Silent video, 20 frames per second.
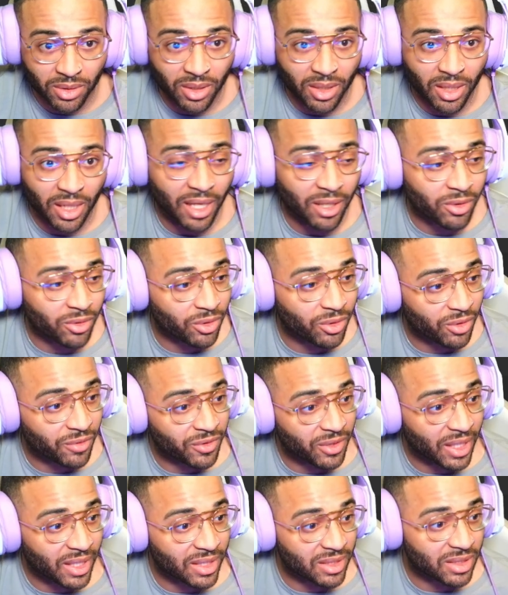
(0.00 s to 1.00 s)
I don't know if
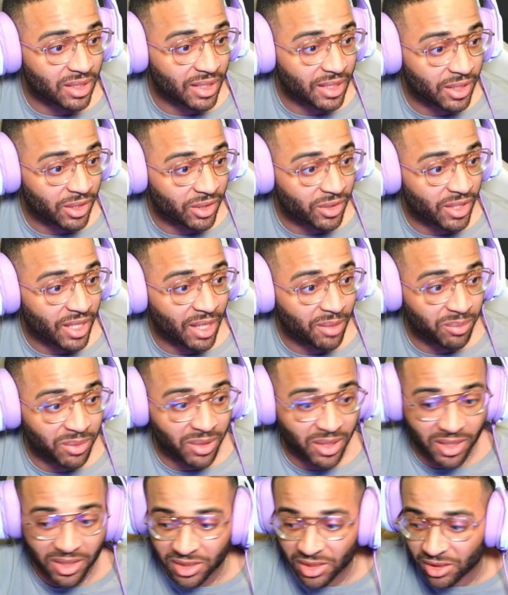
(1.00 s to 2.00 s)
you guys can hear that
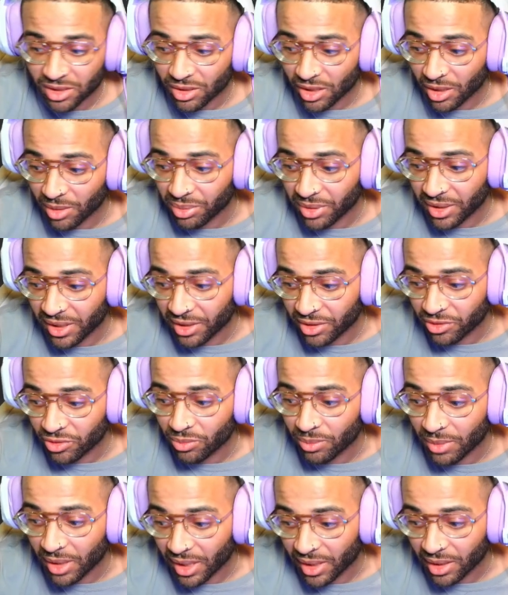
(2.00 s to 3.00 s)
because it's playing through
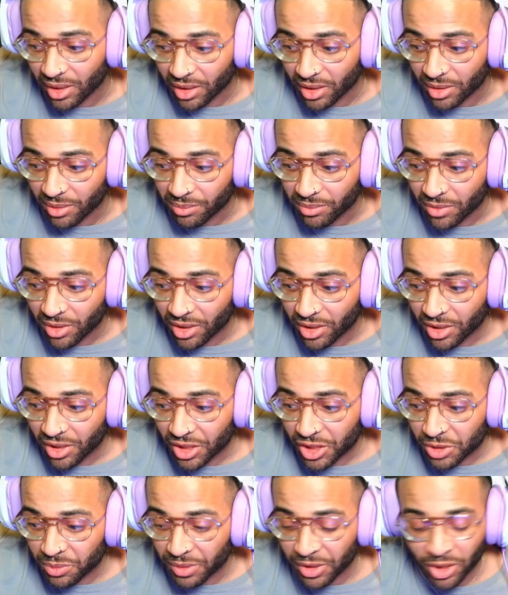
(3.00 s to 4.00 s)
my
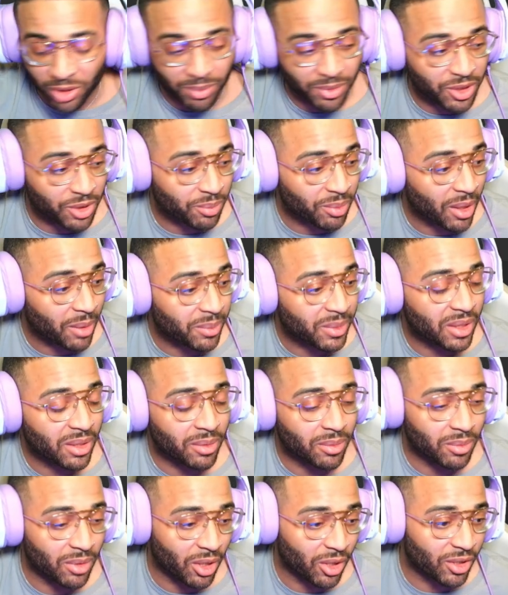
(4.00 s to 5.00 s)
speaker, but you probably
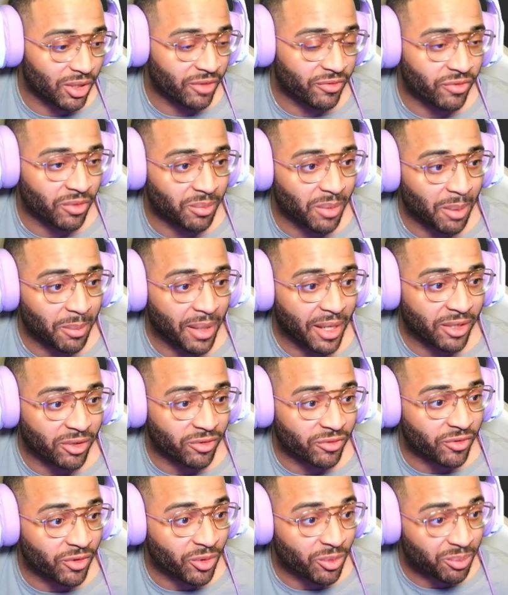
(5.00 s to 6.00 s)
heard it from my
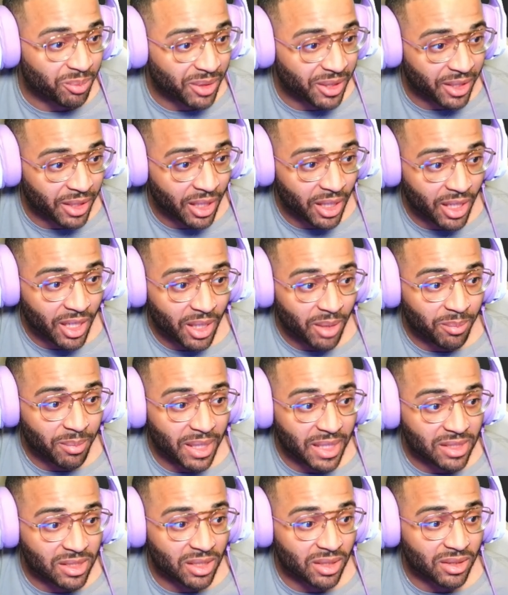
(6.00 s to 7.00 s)
microphone. But
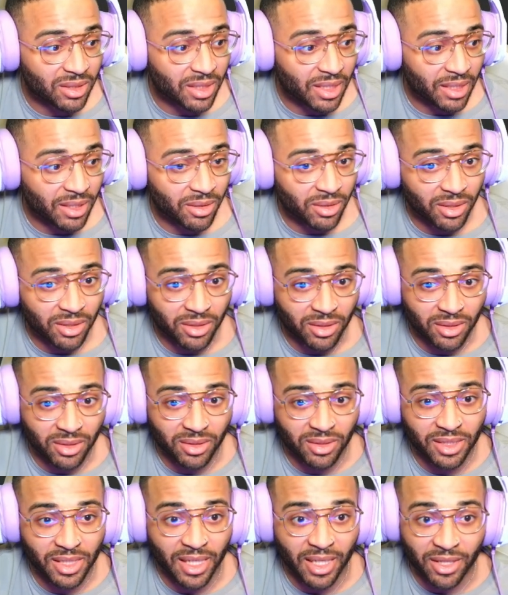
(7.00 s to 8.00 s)
basically,
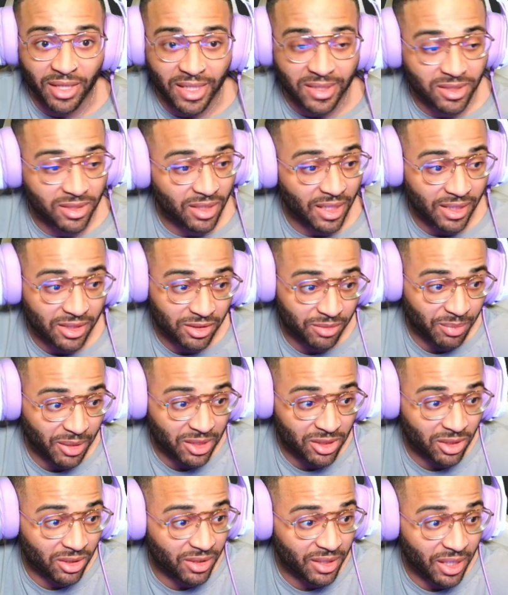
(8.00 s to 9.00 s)
yeah, that's
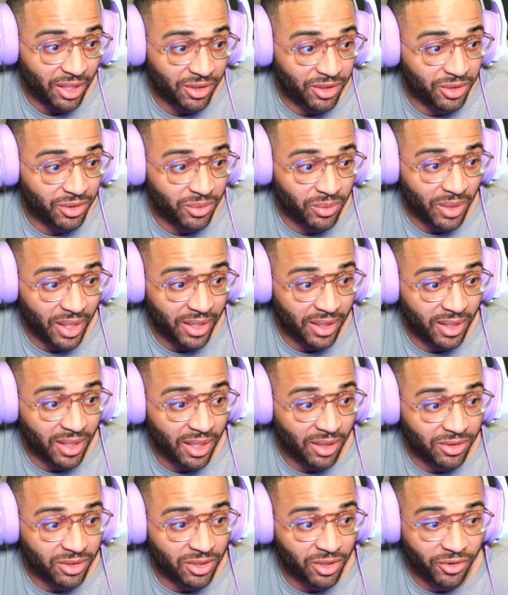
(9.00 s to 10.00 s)
basically how you edit
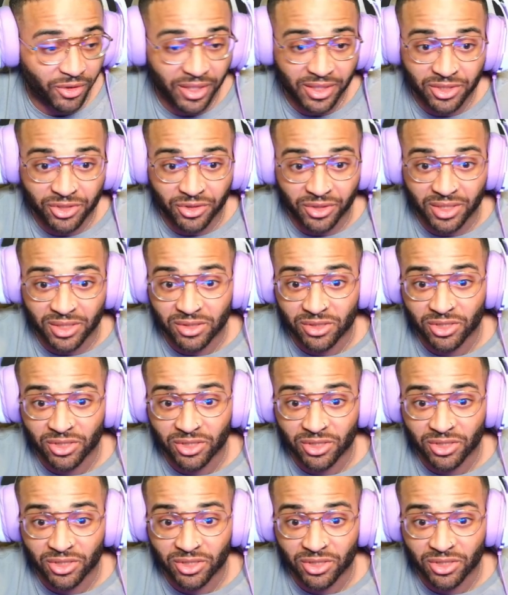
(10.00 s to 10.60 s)
out the green screen.